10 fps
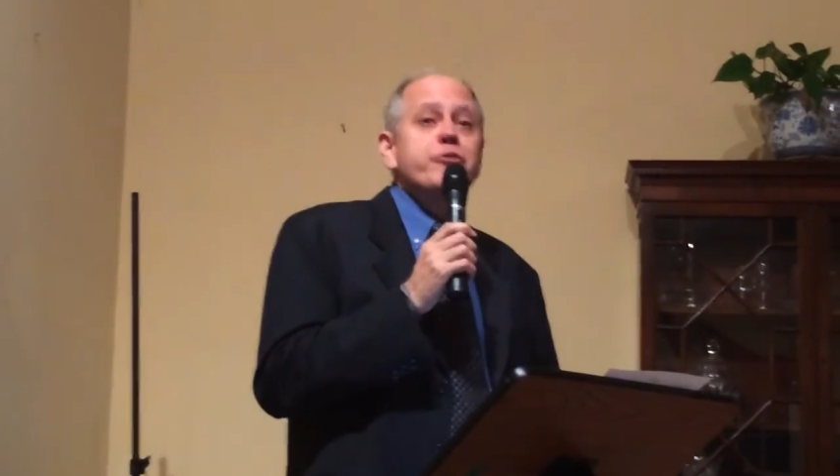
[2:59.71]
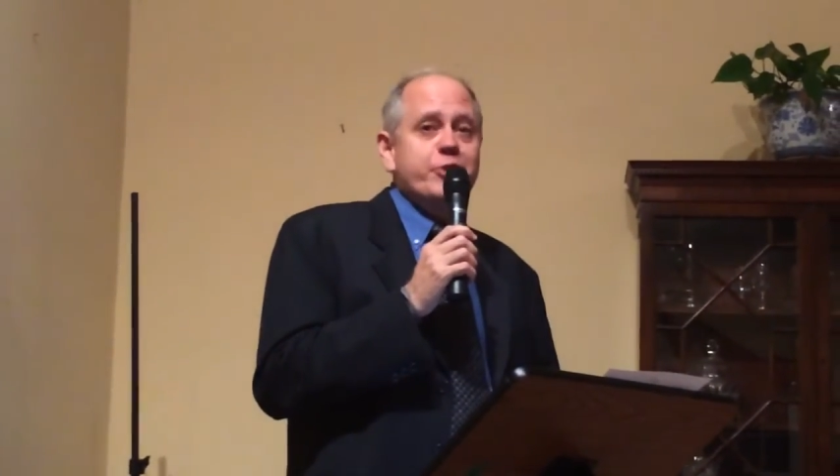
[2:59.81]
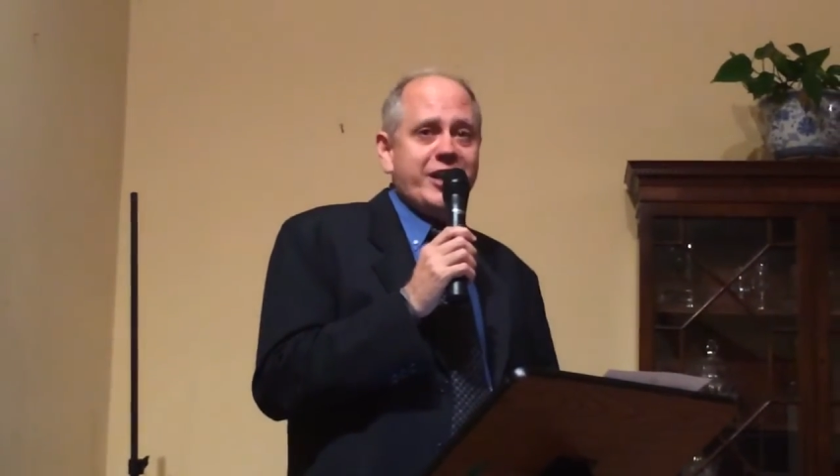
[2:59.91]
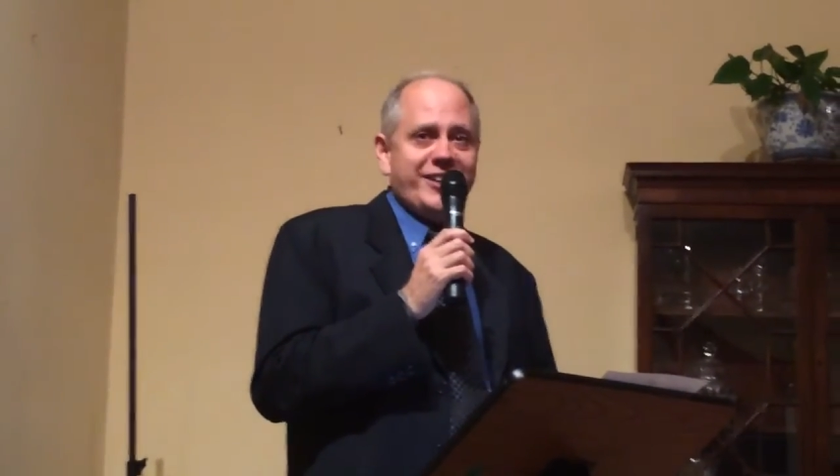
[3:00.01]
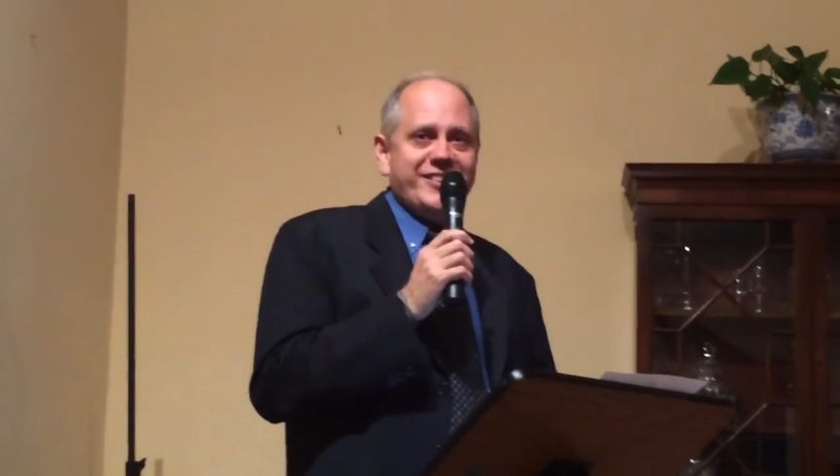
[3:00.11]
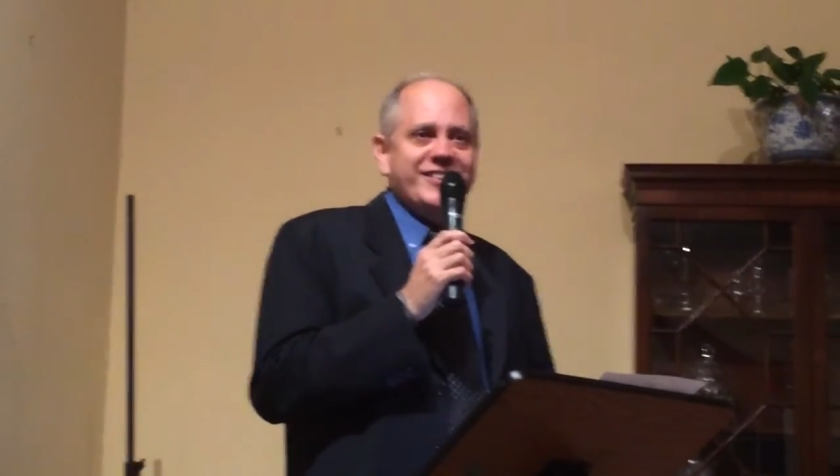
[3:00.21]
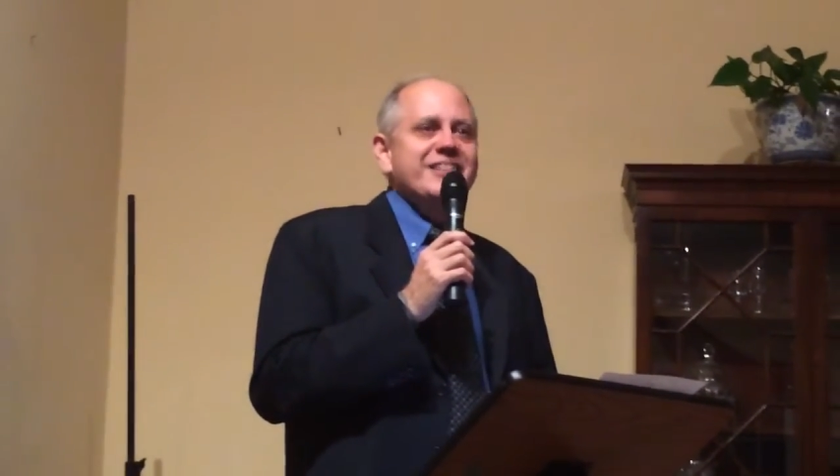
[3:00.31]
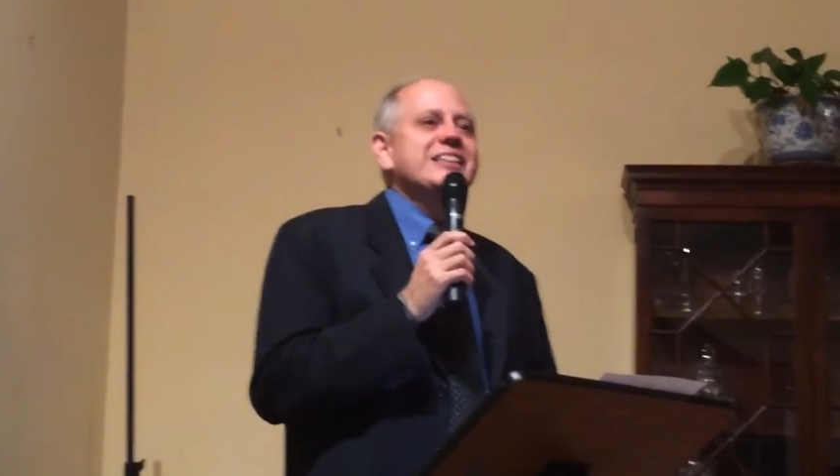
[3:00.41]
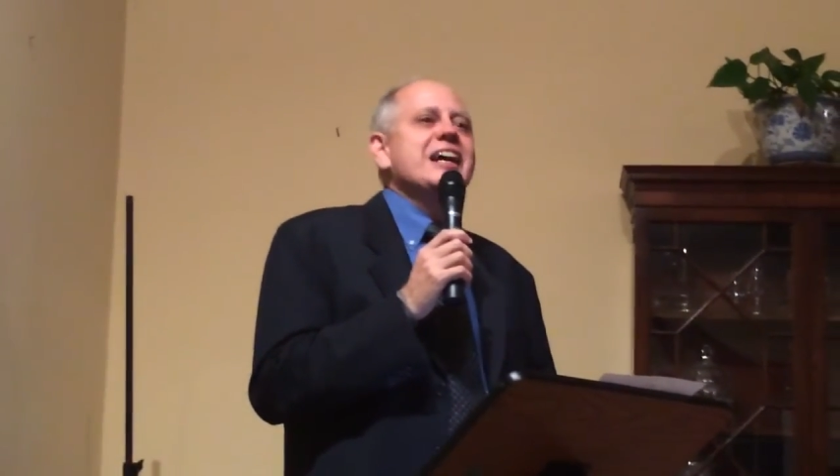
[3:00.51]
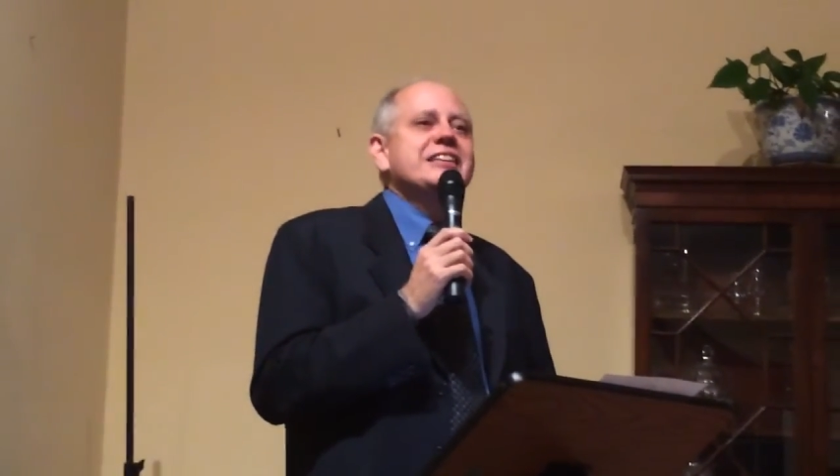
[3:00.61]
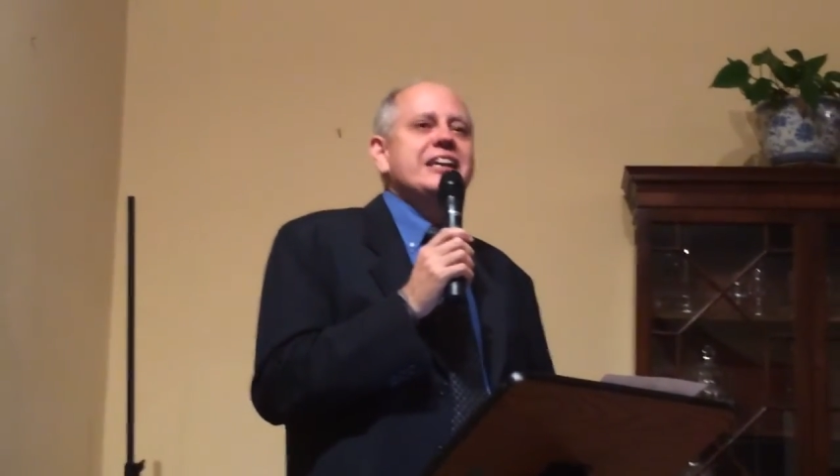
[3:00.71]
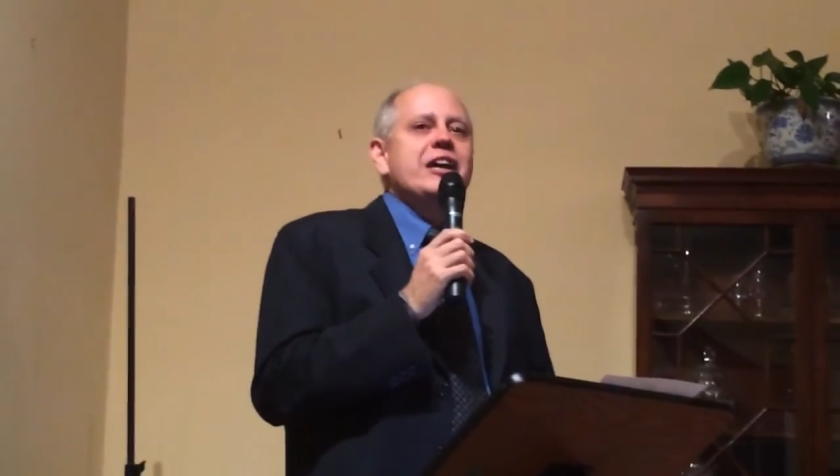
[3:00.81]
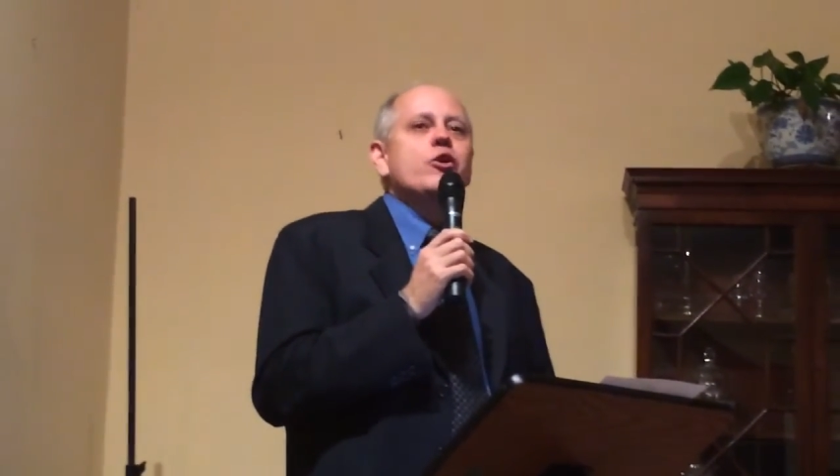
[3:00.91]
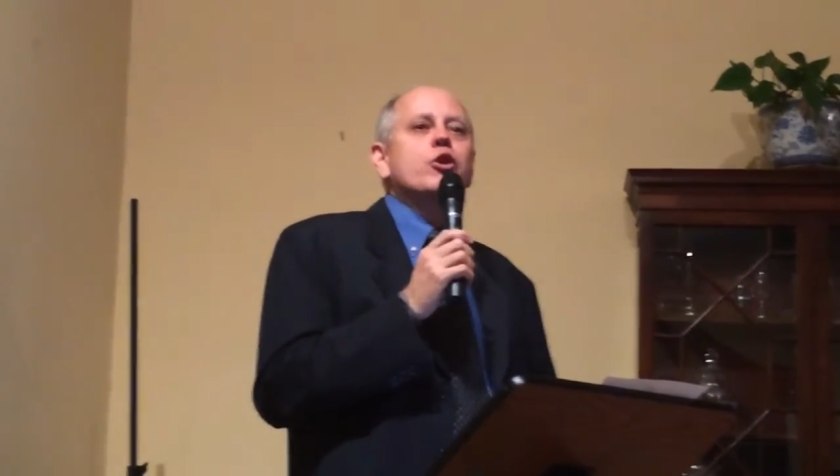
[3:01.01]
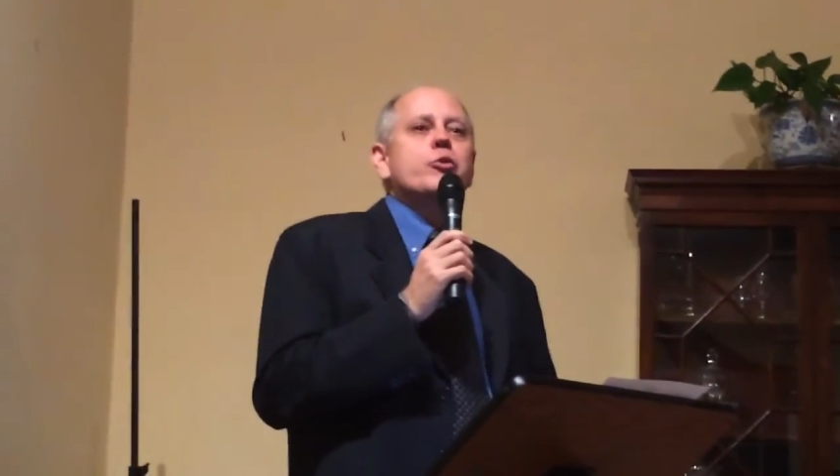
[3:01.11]
friends that they
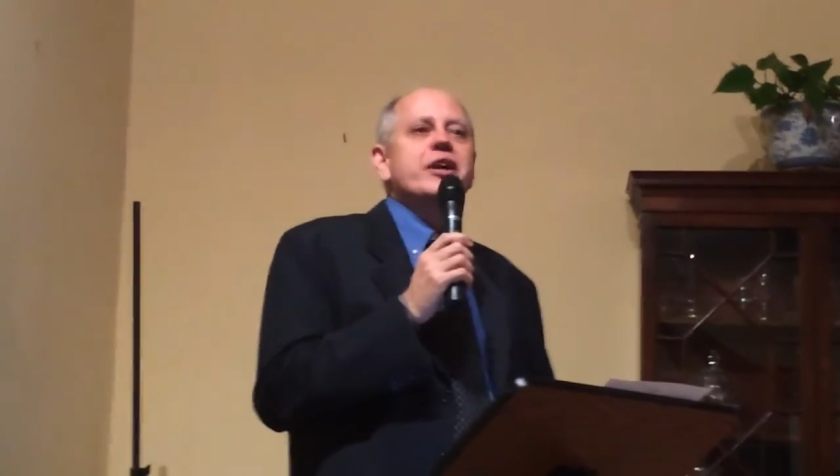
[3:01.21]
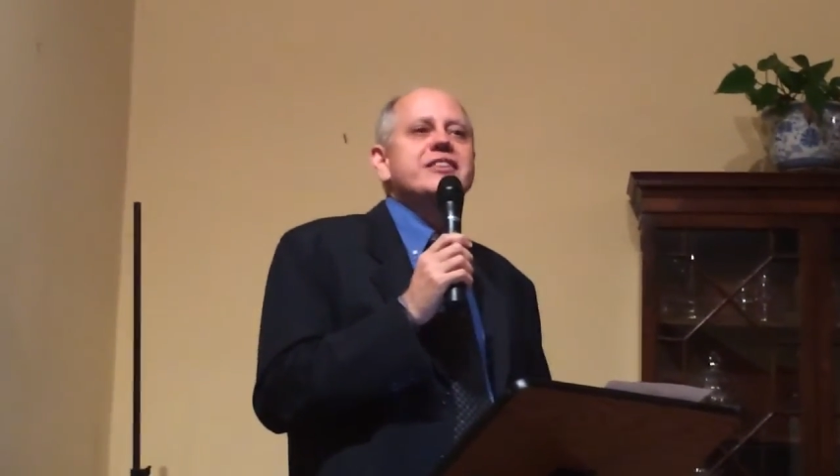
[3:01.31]
always